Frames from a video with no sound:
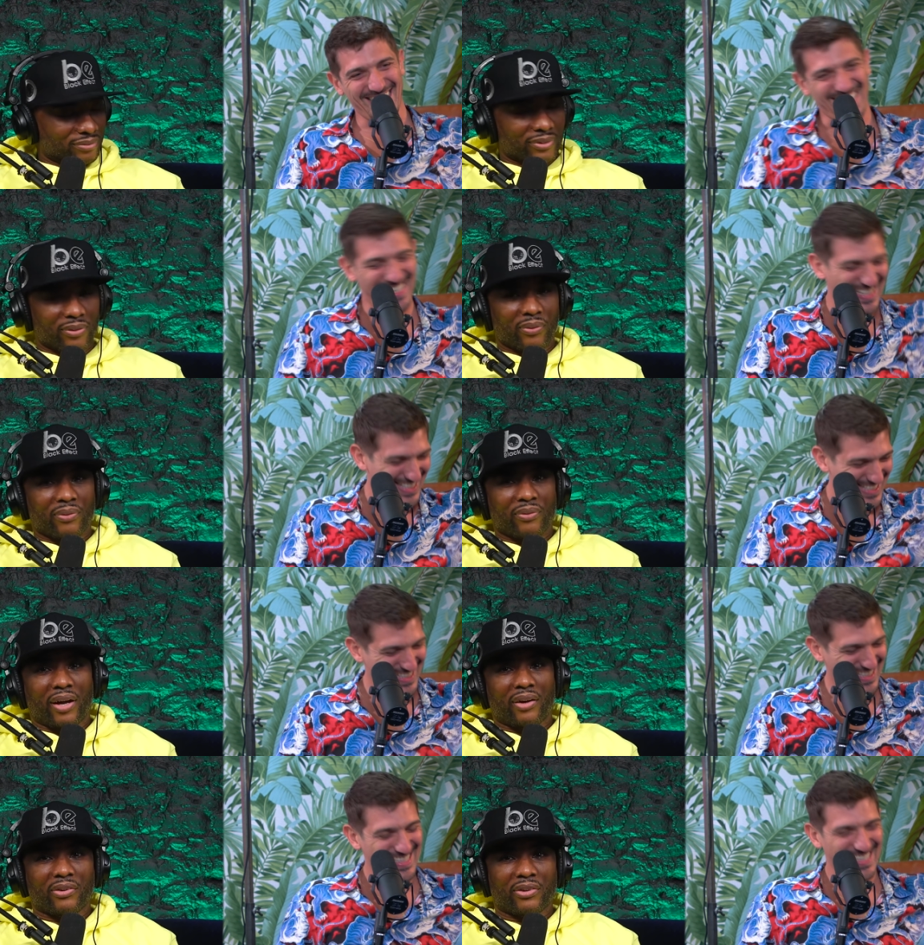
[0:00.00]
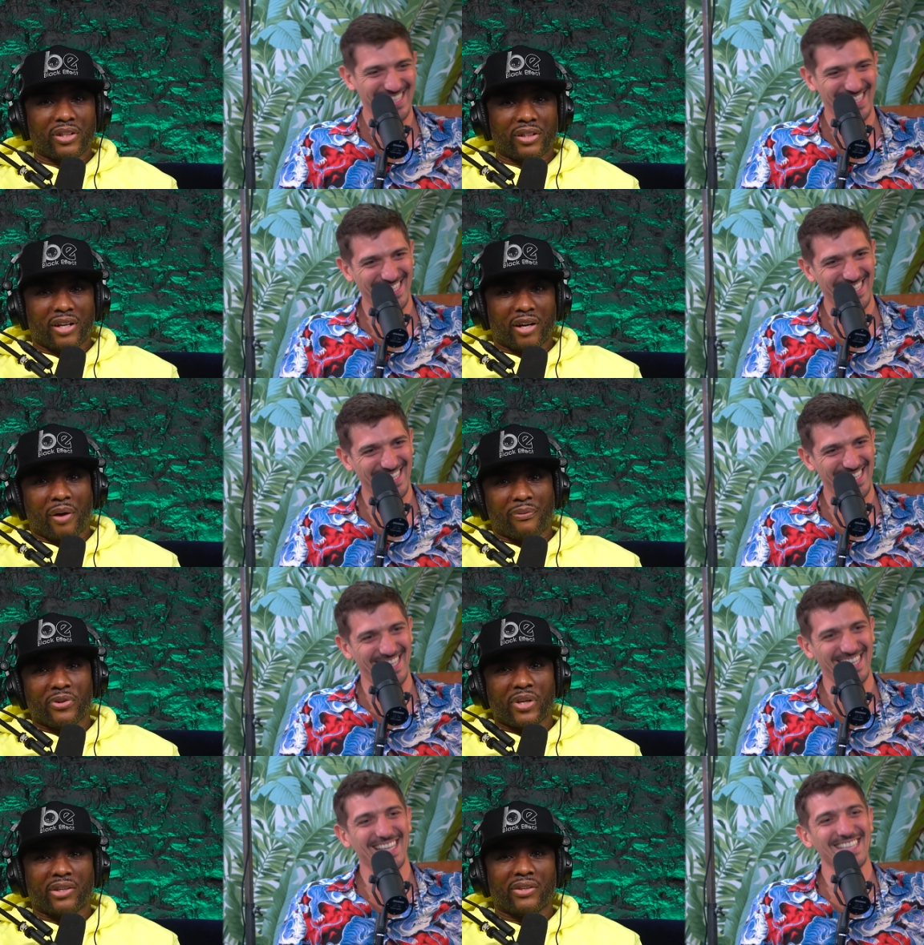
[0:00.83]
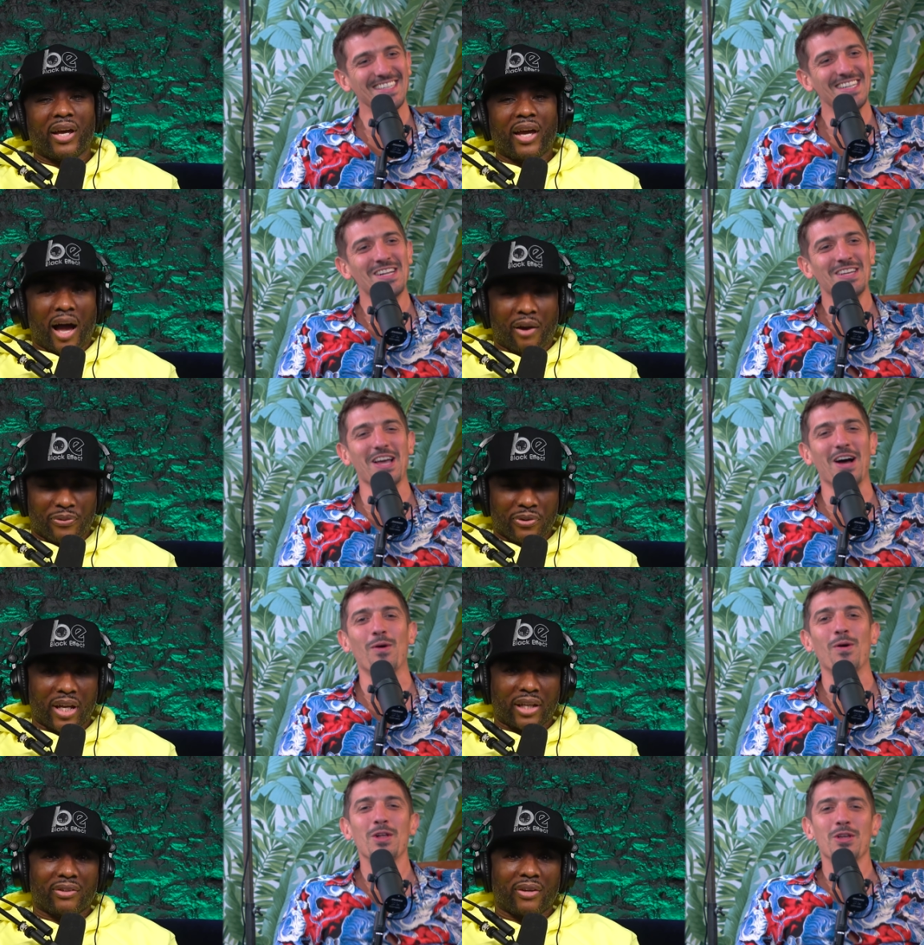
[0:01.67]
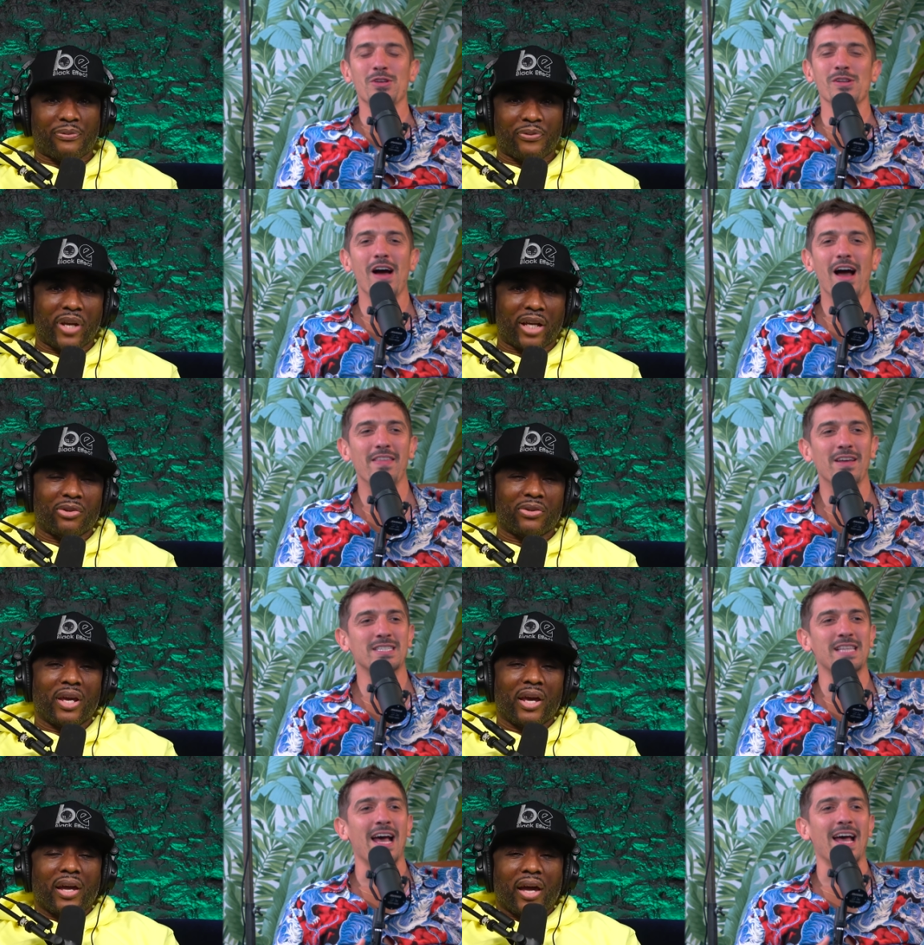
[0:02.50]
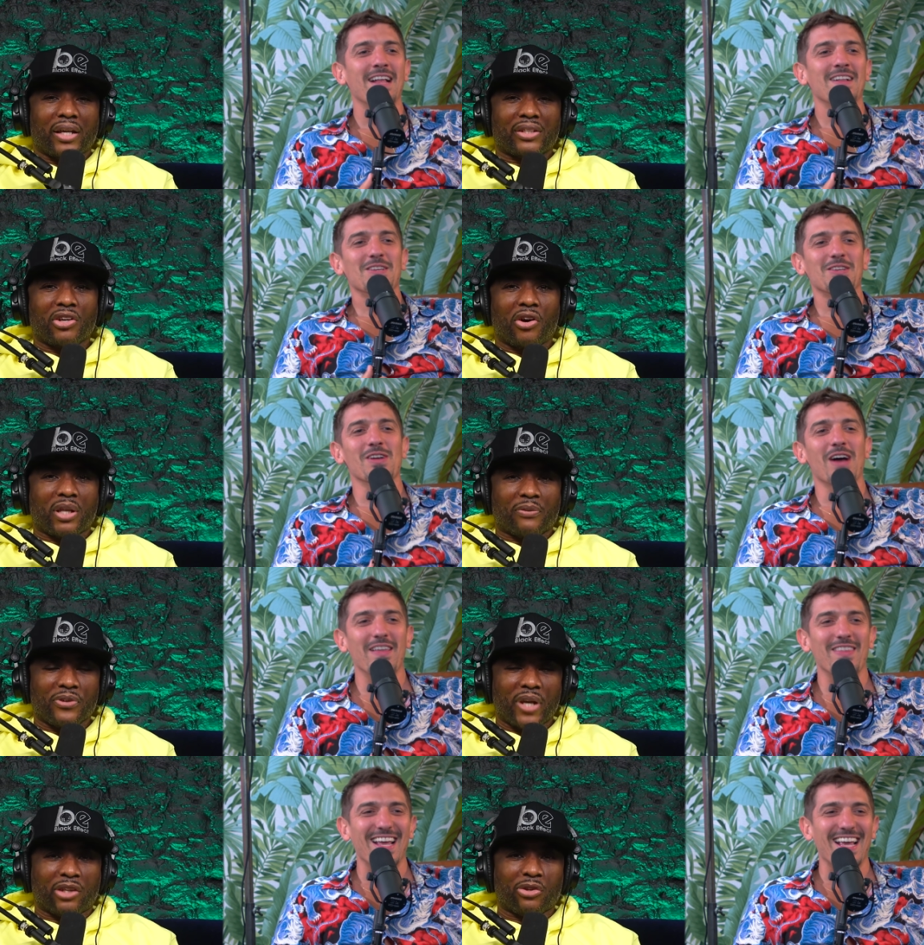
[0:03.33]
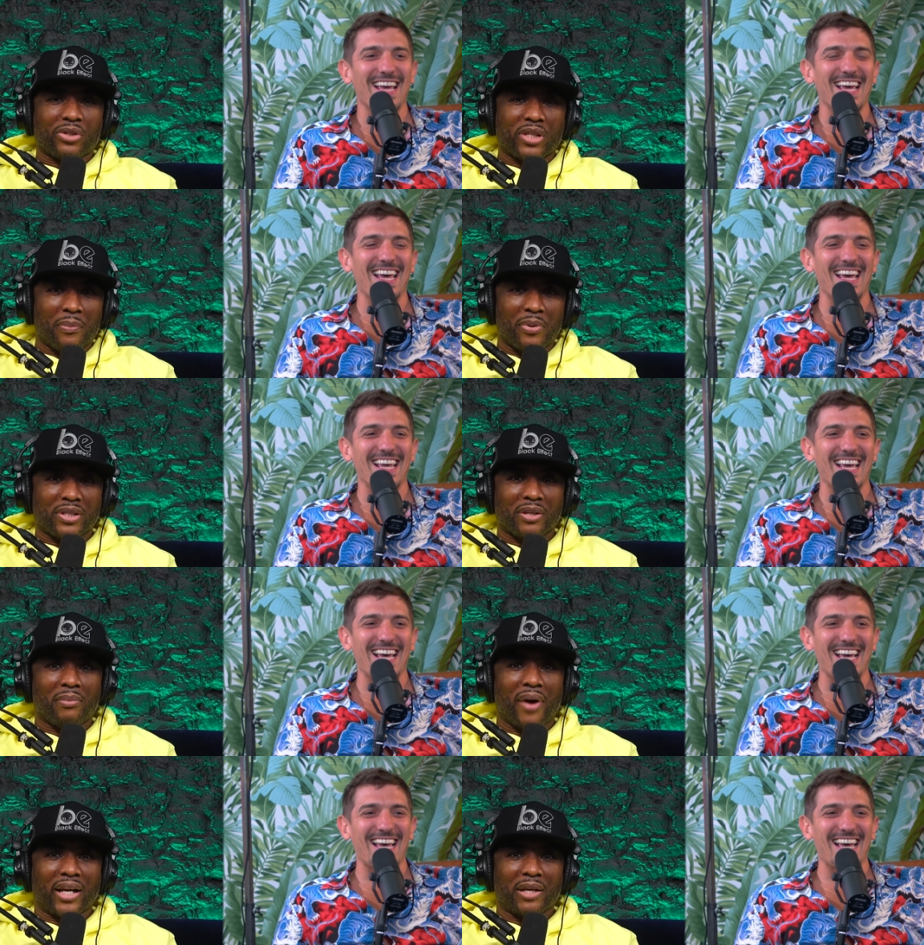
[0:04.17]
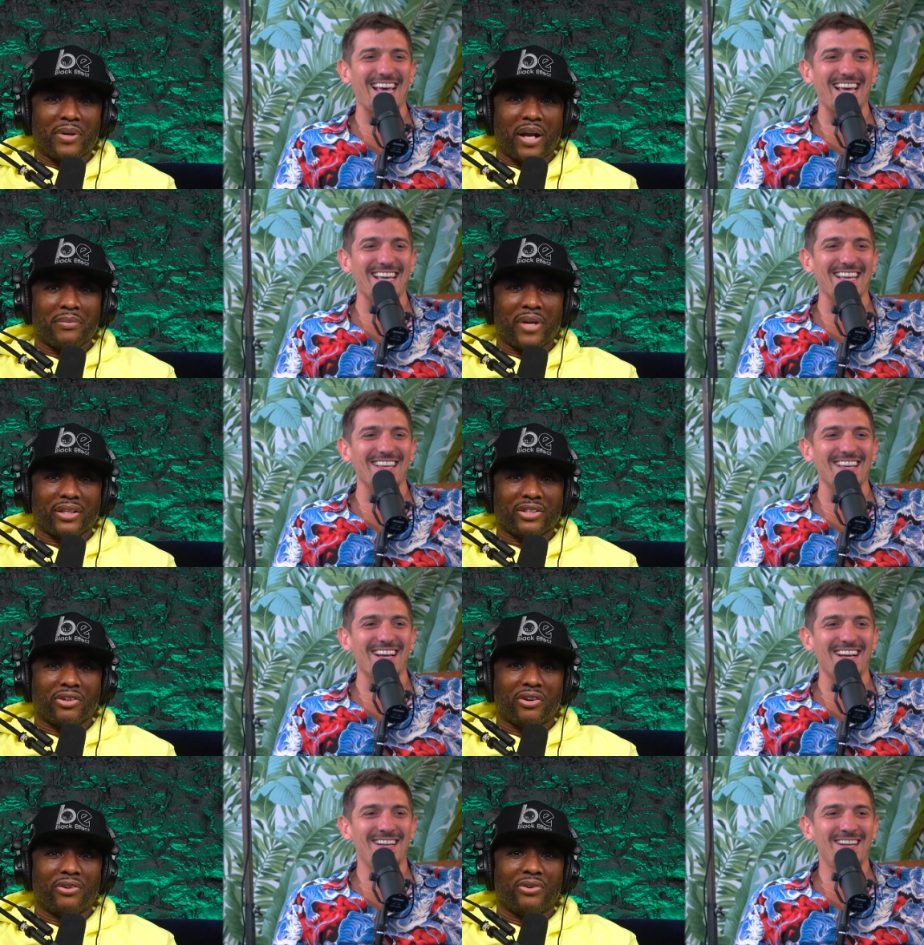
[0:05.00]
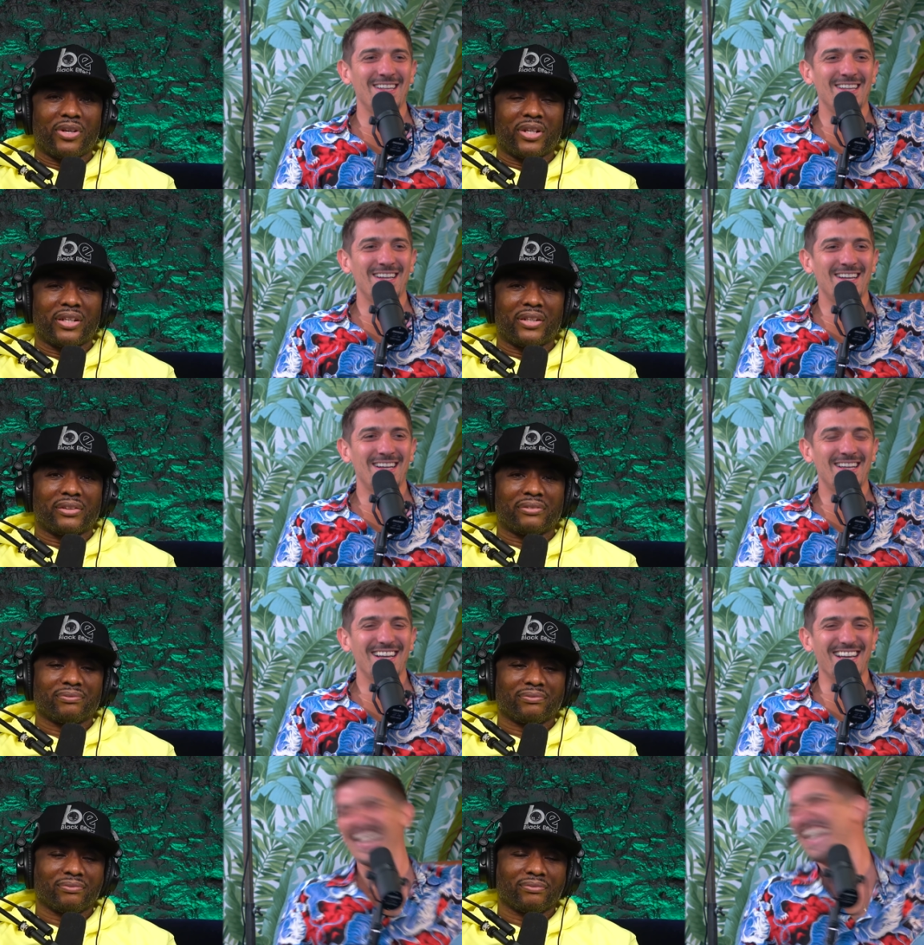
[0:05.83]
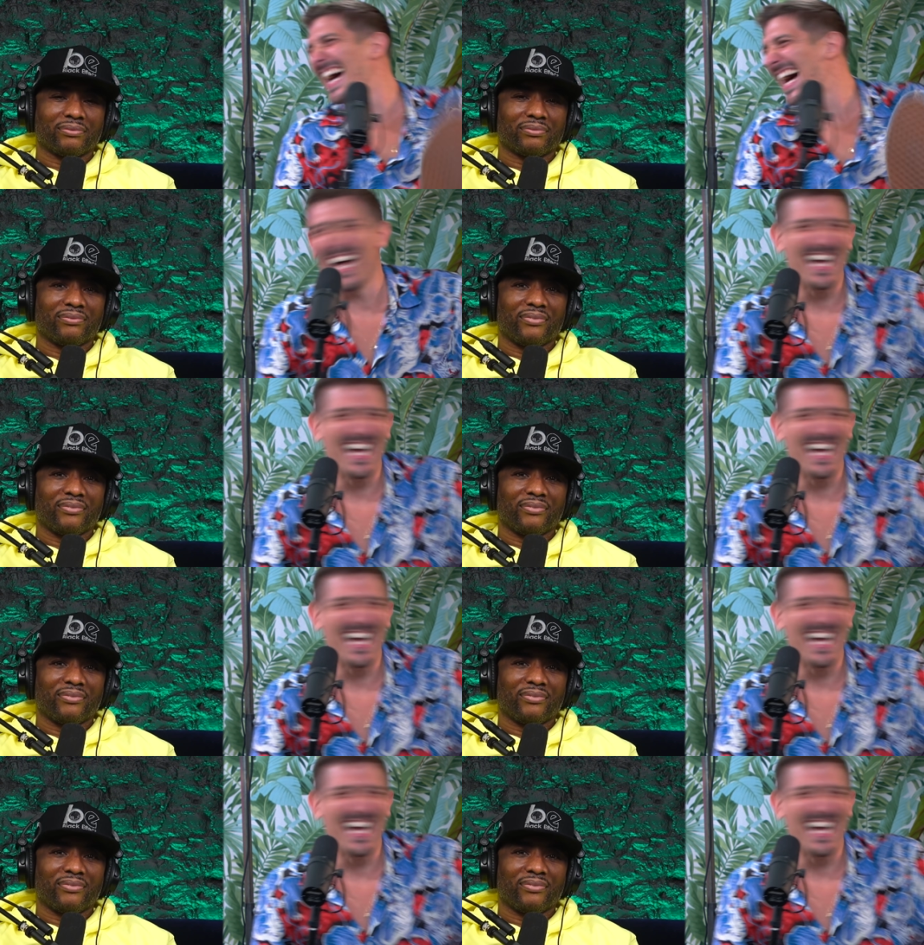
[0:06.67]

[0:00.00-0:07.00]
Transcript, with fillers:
Speaker 1: about. I feel like you. Hey, Schulz, I feel like you subbing somebody, but I'm not sure who it is.